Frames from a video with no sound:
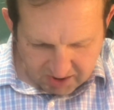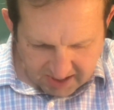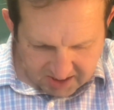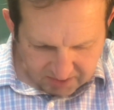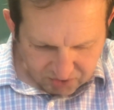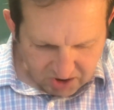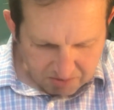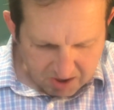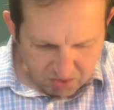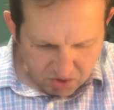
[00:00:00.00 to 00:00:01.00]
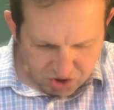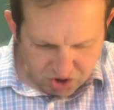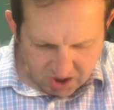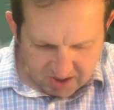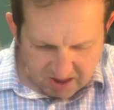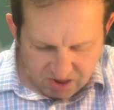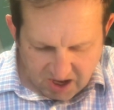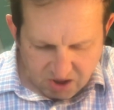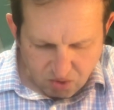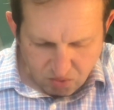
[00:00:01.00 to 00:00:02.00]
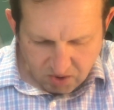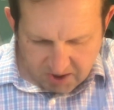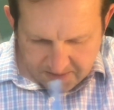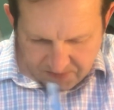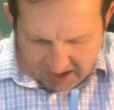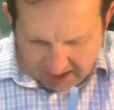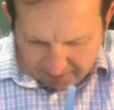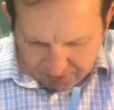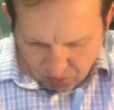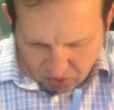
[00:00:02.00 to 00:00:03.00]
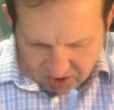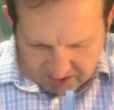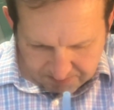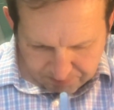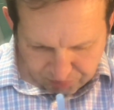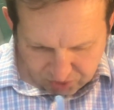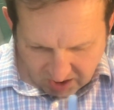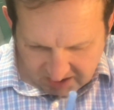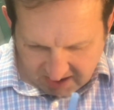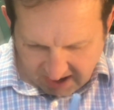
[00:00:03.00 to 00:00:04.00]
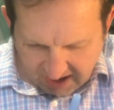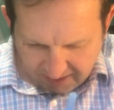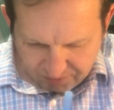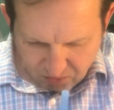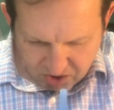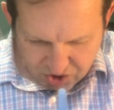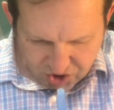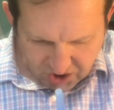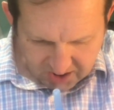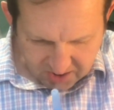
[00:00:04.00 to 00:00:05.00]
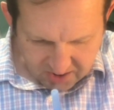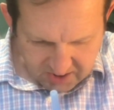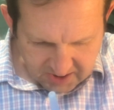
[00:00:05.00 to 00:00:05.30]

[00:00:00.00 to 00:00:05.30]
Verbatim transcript: days, Rosh Hashanah, and then you afterwards plucked it after Rosh Hashanah.